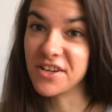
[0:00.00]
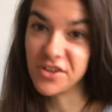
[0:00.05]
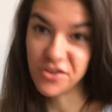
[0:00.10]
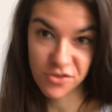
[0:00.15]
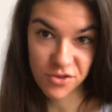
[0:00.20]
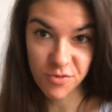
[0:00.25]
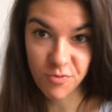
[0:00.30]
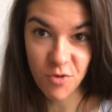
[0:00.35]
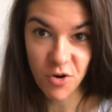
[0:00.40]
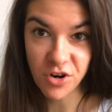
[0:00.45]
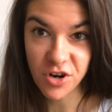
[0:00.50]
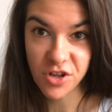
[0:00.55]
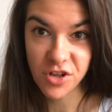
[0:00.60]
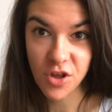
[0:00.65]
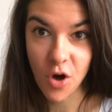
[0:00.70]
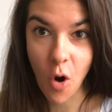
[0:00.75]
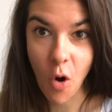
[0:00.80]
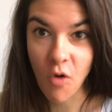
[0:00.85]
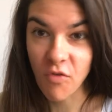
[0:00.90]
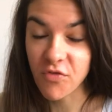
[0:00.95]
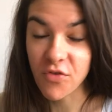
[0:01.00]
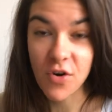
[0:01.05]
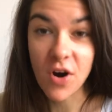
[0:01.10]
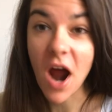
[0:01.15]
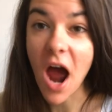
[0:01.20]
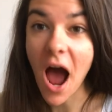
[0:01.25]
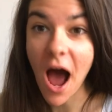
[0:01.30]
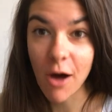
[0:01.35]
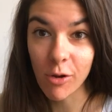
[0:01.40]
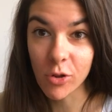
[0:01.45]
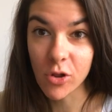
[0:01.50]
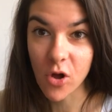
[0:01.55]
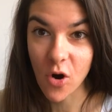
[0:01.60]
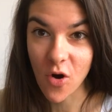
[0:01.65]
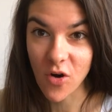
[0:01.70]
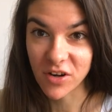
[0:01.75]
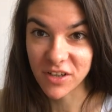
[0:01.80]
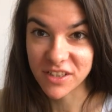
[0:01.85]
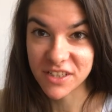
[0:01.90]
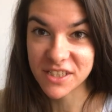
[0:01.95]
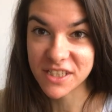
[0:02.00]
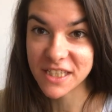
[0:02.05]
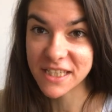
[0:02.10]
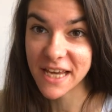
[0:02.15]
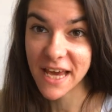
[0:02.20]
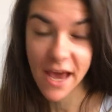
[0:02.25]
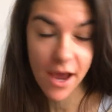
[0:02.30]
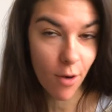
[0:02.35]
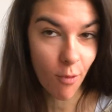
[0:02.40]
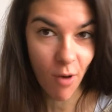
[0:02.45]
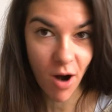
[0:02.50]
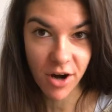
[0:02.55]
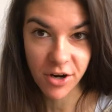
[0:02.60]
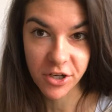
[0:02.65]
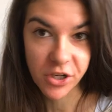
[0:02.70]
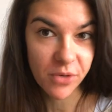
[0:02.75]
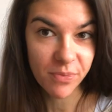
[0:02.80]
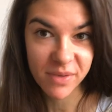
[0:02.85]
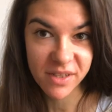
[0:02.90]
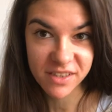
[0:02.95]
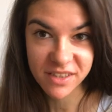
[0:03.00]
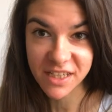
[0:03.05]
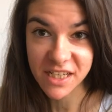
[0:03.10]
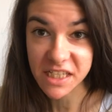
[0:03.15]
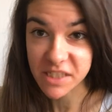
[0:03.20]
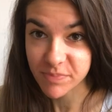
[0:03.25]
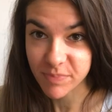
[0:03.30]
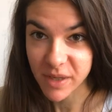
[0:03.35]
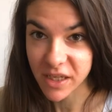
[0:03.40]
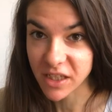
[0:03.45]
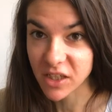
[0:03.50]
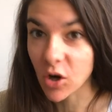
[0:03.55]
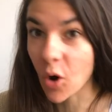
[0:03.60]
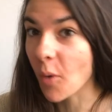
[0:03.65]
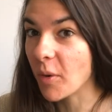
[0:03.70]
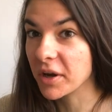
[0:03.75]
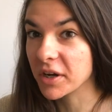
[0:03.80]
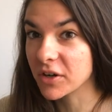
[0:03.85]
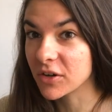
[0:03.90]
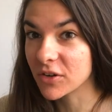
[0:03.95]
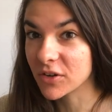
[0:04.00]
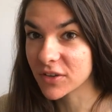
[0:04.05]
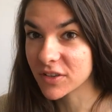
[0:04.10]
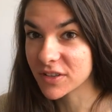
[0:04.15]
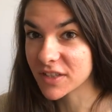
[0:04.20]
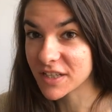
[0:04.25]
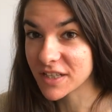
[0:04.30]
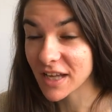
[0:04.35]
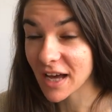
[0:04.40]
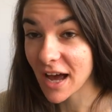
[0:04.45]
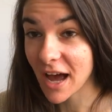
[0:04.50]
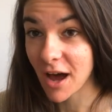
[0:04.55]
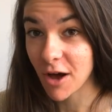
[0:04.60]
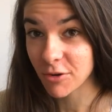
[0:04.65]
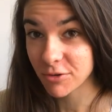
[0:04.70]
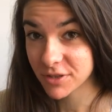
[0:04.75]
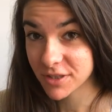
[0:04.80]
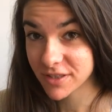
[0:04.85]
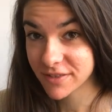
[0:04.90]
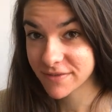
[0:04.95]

You don't want to know for how long this scale argument has been going on in the house.